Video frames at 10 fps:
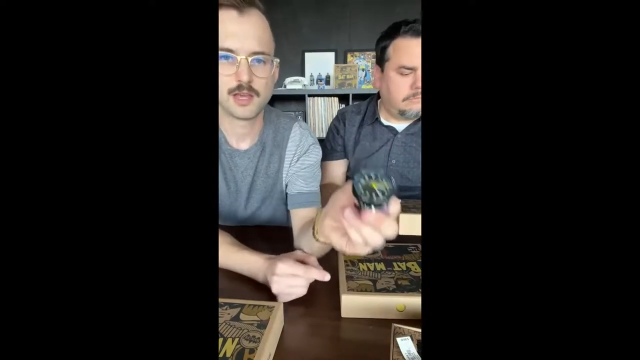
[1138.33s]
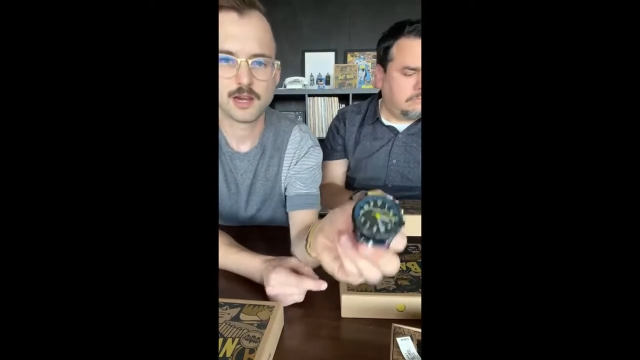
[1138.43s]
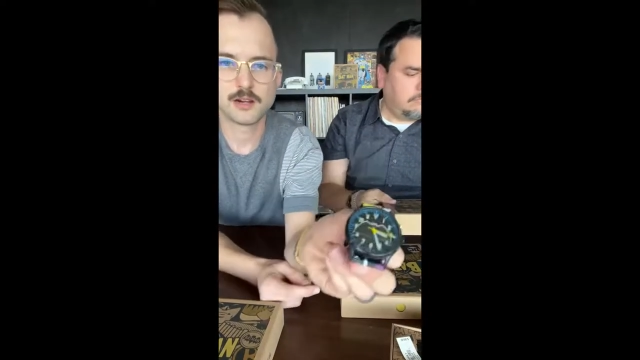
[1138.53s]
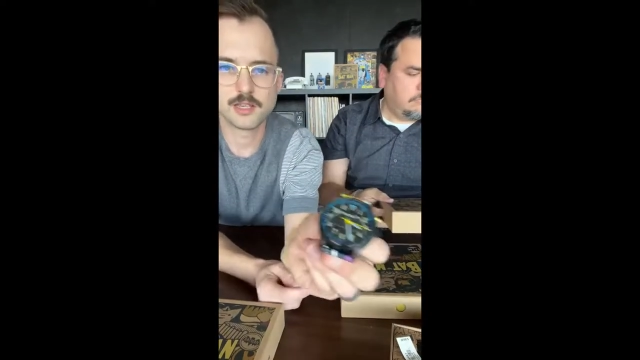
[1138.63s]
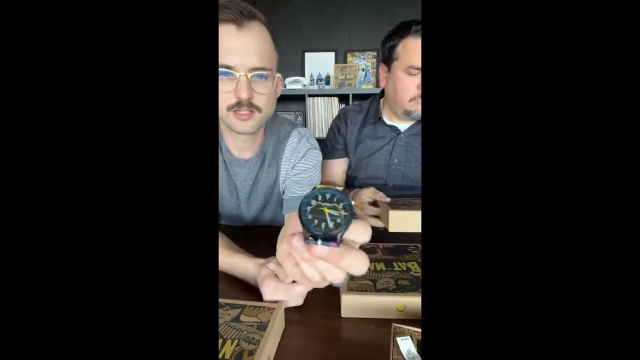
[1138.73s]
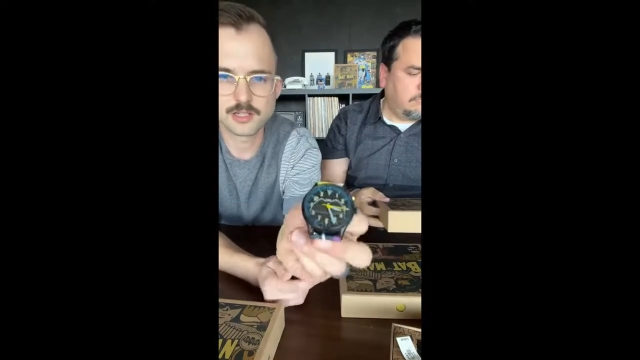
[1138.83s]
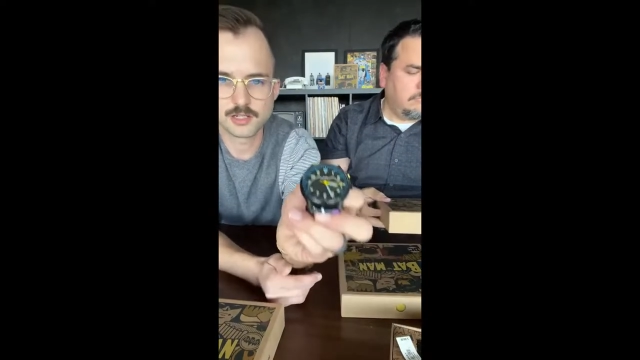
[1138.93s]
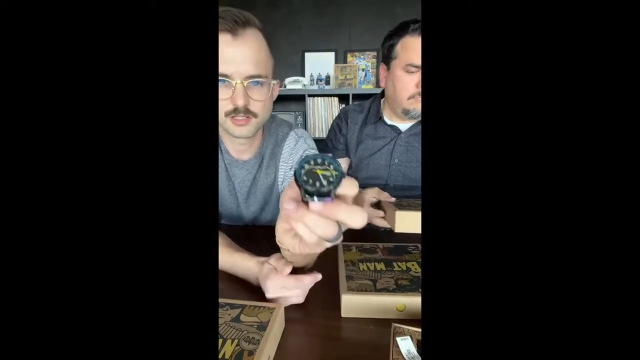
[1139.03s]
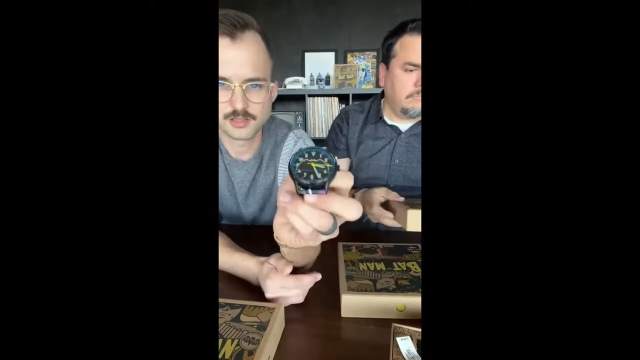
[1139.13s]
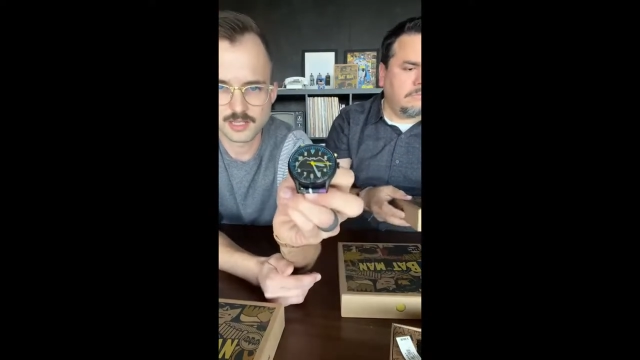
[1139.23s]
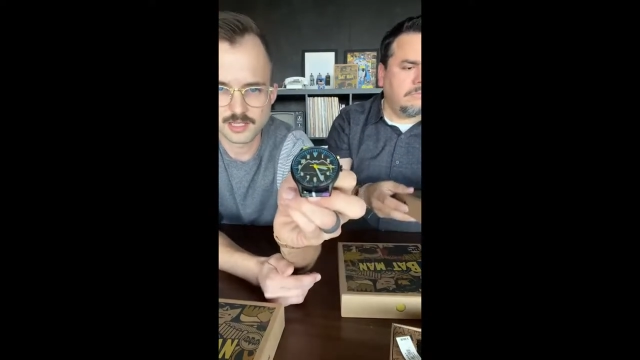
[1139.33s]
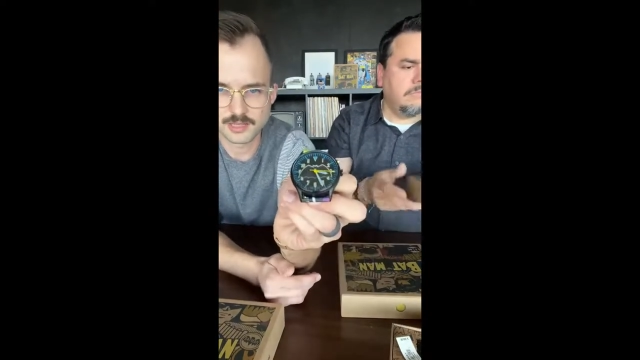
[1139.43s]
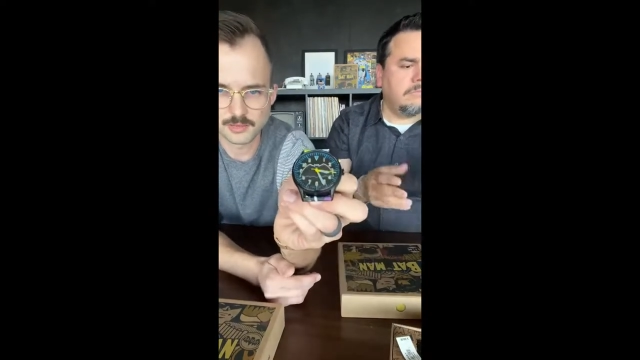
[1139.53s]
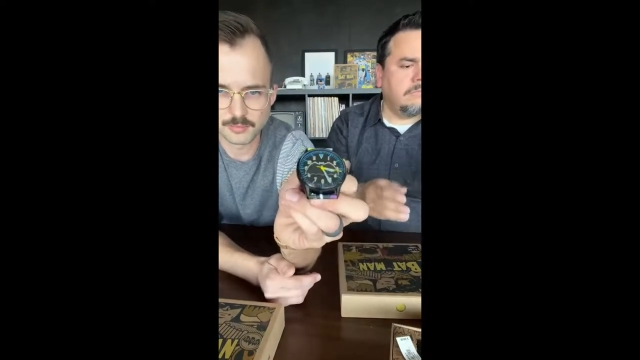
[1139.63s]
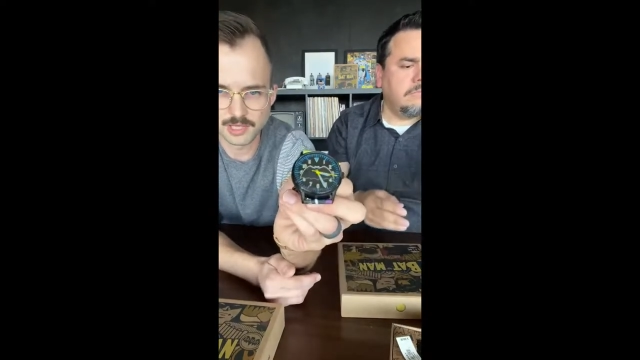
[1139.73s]
Speaker 1: Heritage
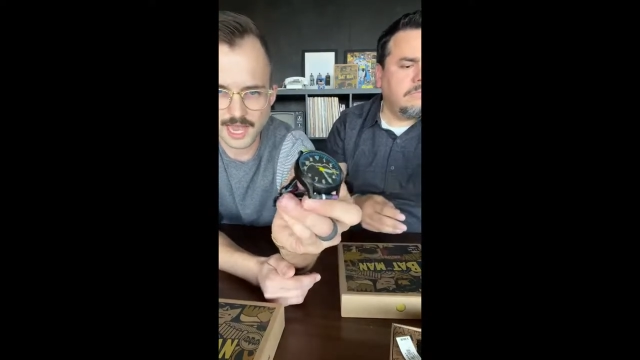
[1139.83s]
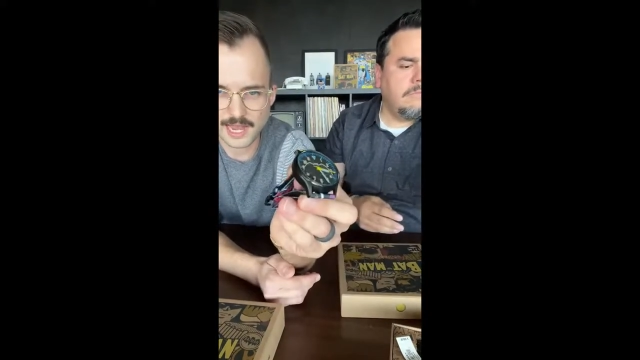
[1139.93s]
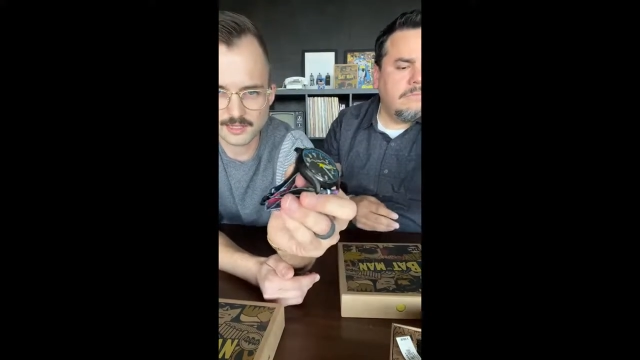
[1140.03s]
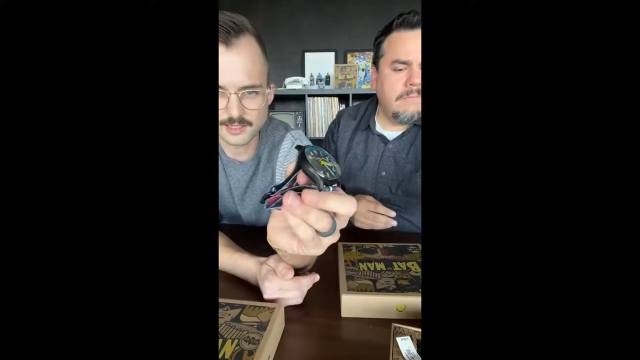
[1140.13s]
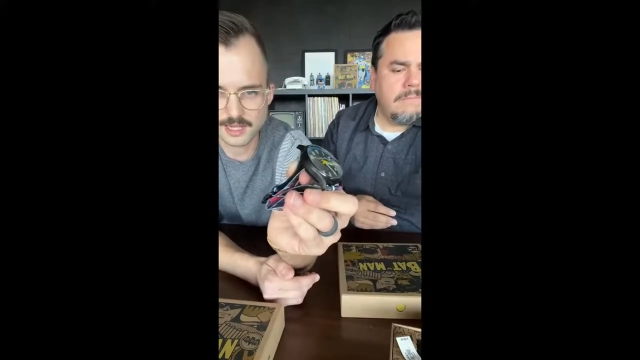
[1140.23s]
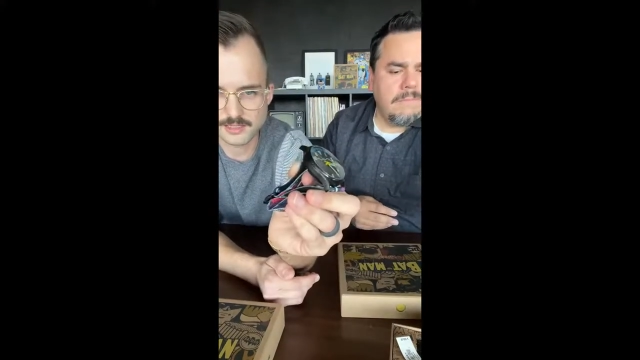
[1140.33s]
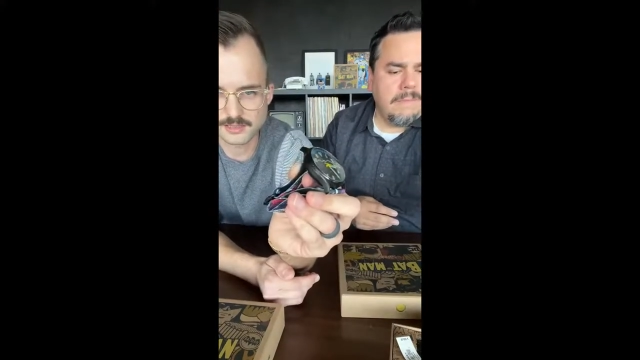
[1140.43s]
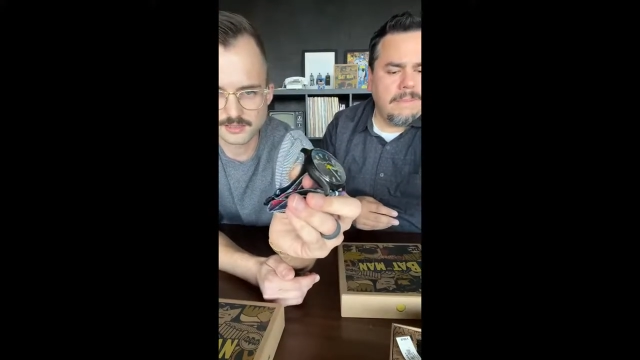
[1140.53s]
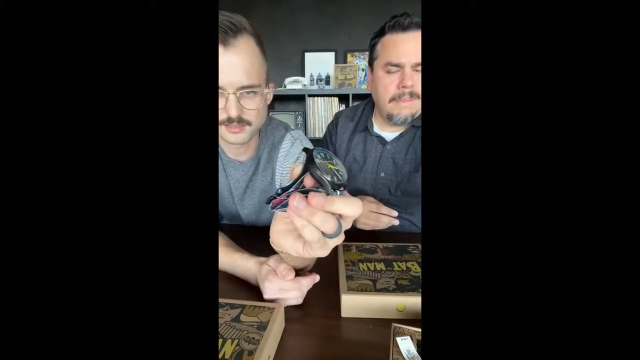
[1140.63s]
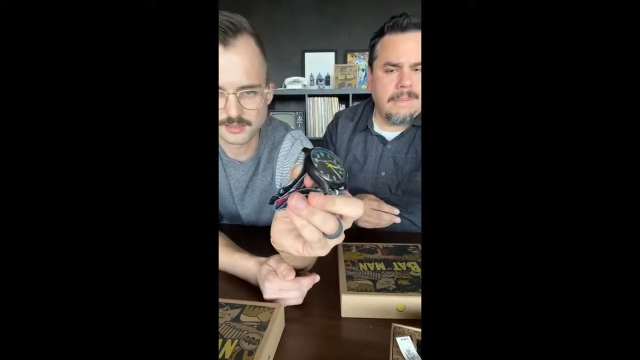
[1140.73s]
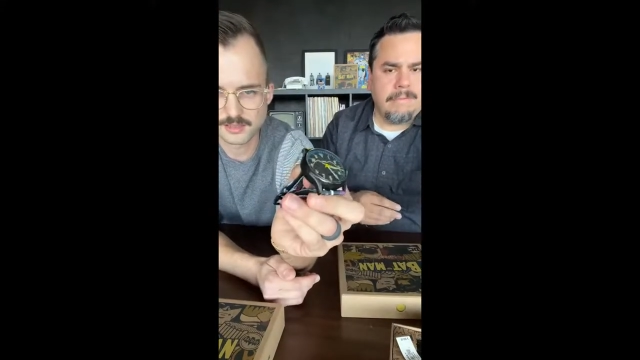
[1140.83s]
in the black case.